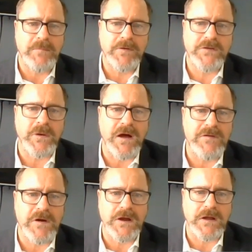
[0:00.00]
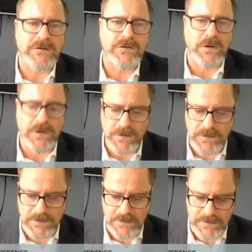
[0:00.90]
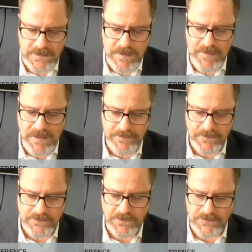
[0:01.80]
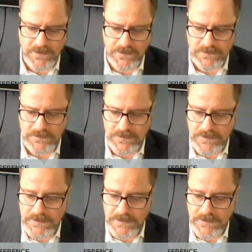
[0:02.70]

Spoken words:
members who are very concerned about this issue.